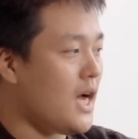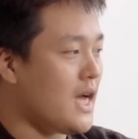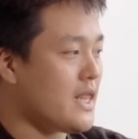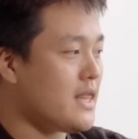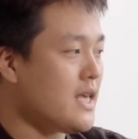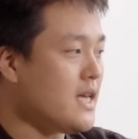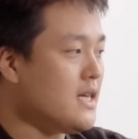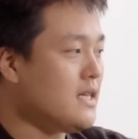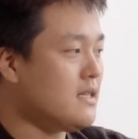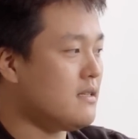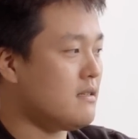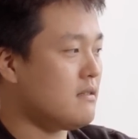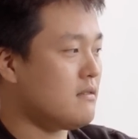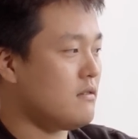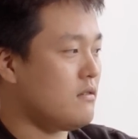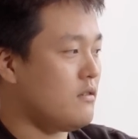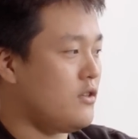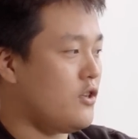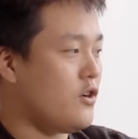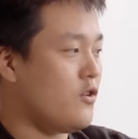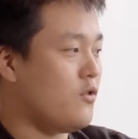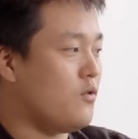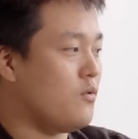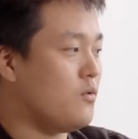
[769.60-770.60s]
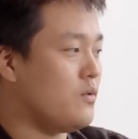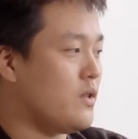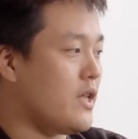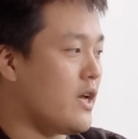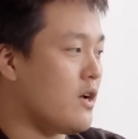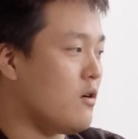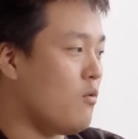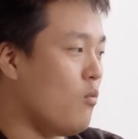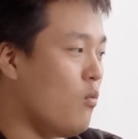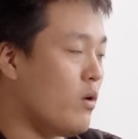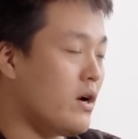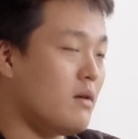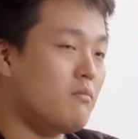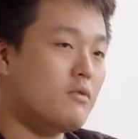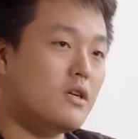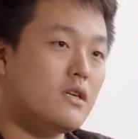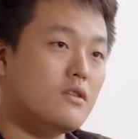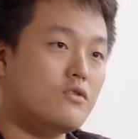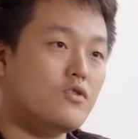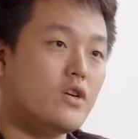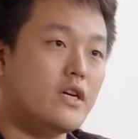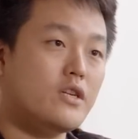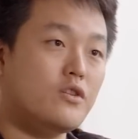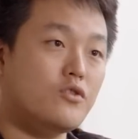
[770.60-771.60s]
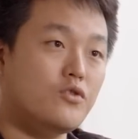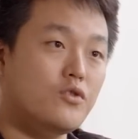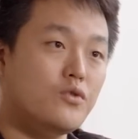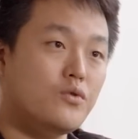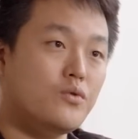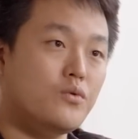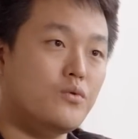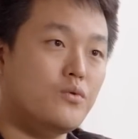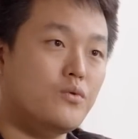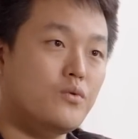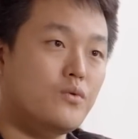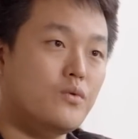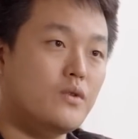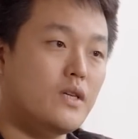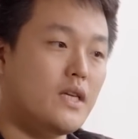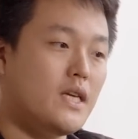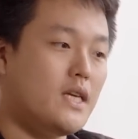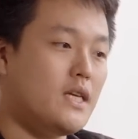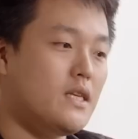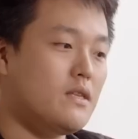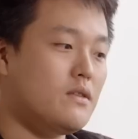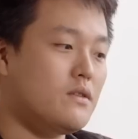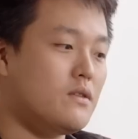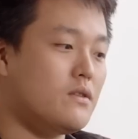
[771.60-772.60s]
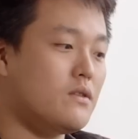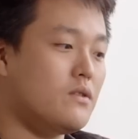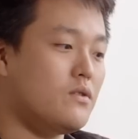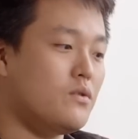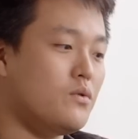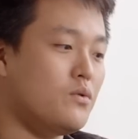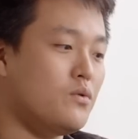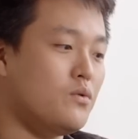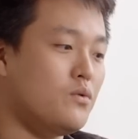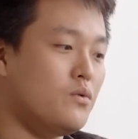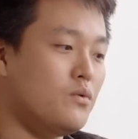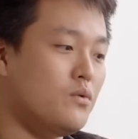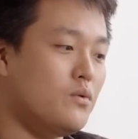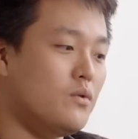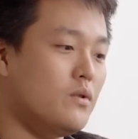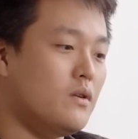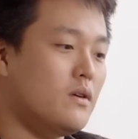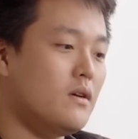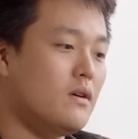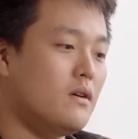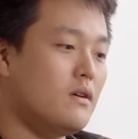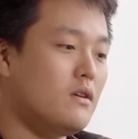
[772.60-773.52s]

I think, like what I'm going to try to do is to,